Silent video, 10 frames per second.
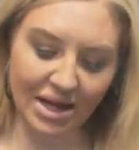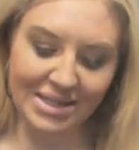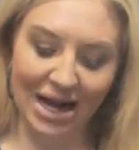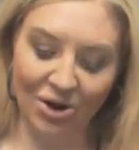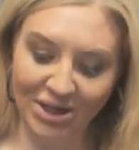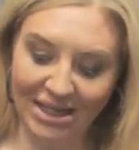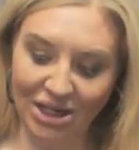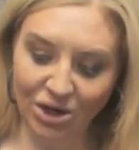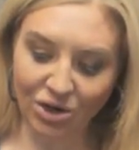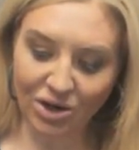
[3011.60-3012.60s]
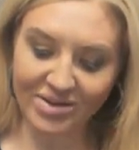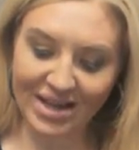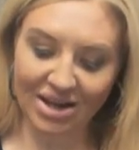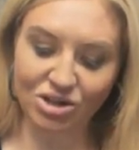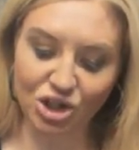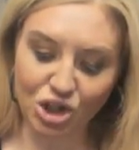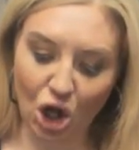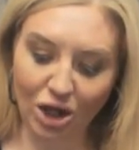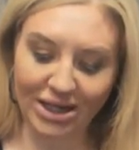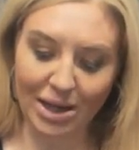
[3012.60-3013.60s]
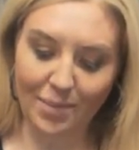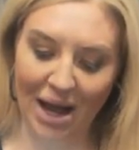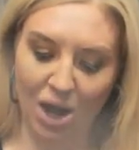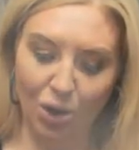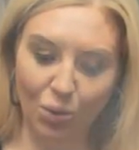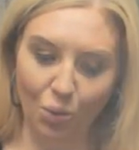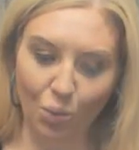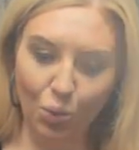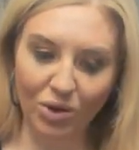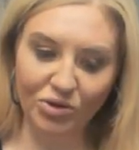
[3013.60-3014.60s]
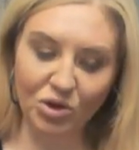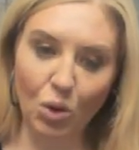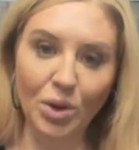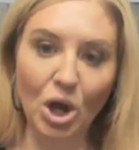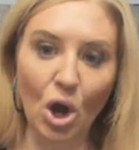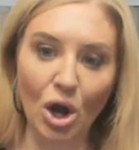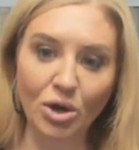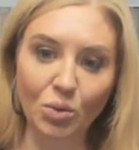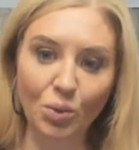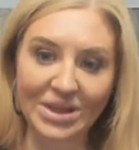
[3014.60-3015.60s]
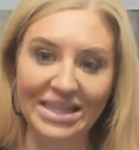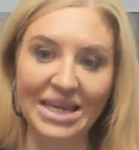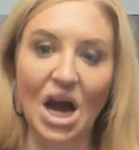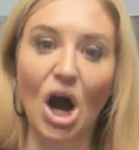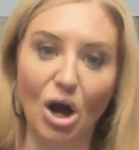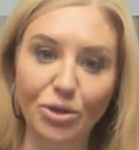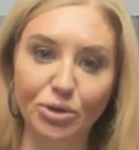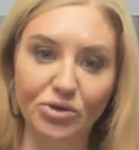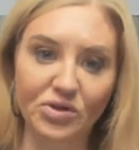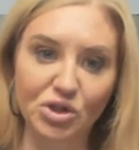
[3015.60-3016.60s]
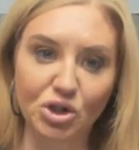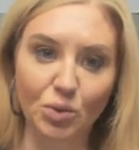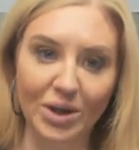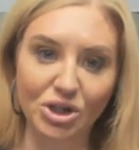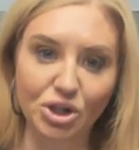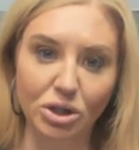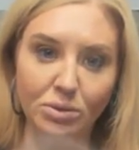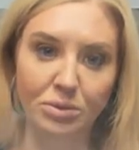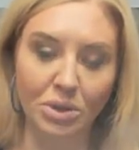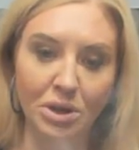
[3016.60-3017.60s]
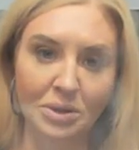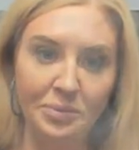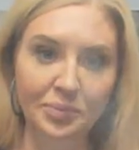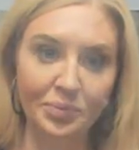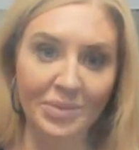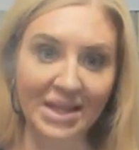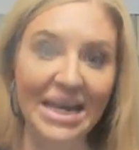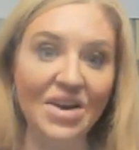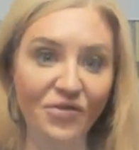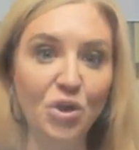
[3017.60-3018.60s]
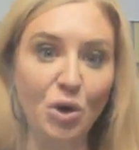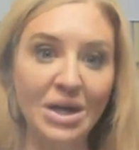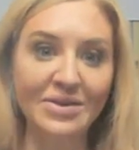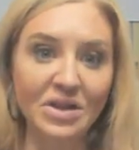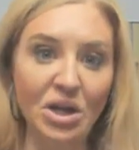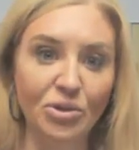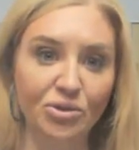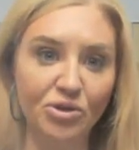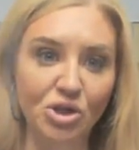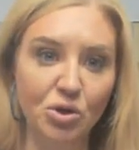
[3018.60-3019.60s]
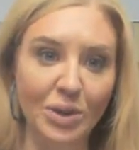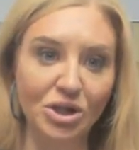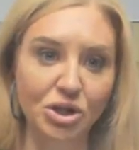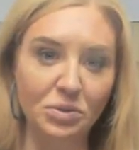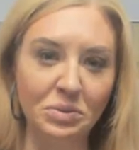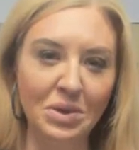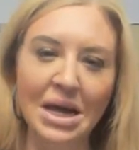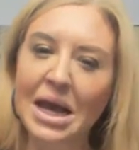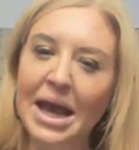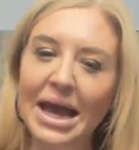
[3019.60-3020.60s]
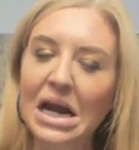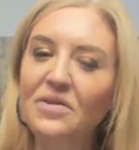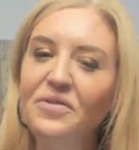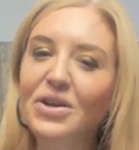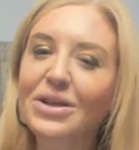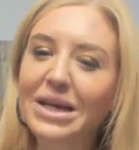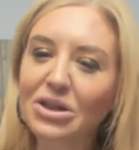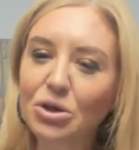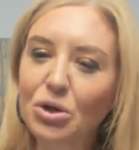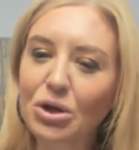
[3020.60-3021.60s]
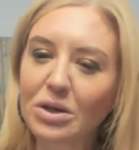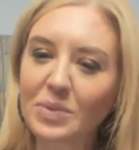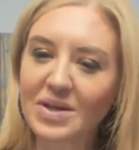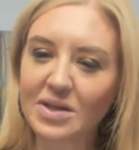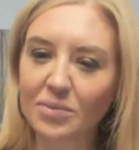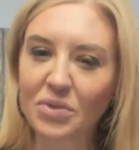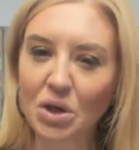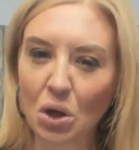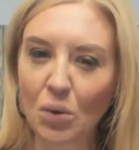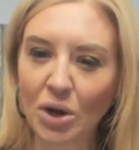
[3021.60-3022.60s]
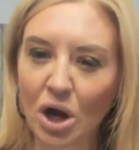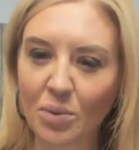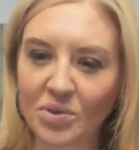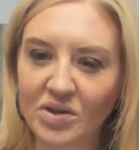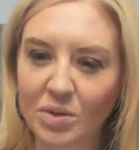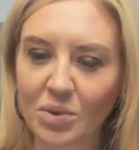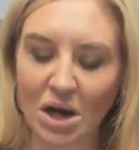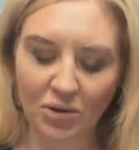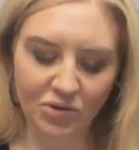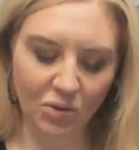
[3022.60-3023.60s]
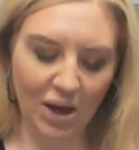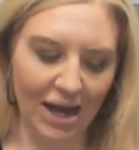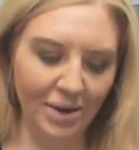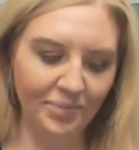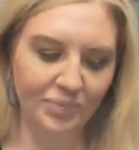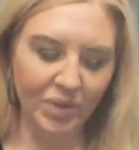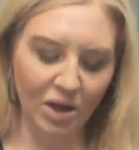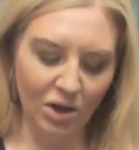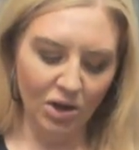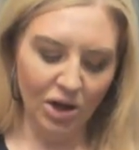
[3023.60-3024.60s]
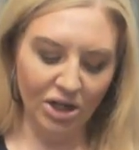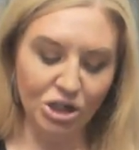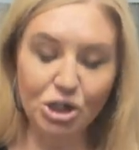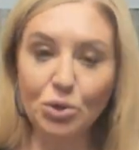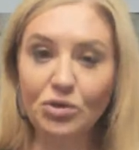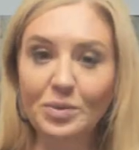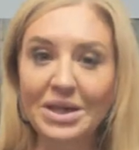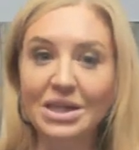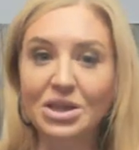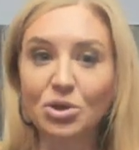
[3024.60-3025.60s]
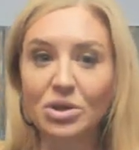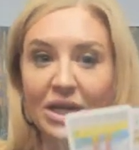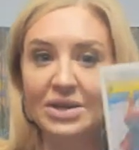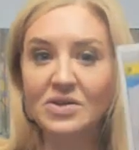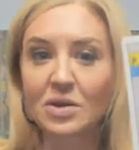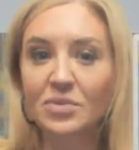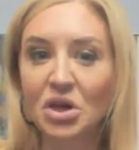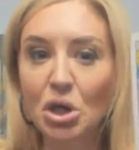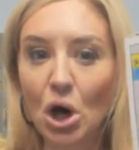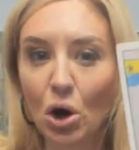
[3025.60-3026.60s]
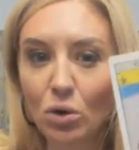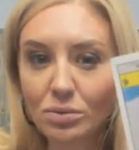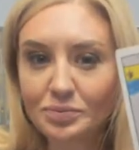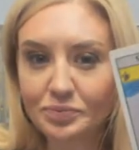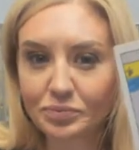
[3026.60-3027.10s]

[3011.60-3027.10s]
down here is actually talking about what's going on with the other situation. If there is another situation. And I feel like there could be something going on with someone else, okay? It shows me that they're letting something go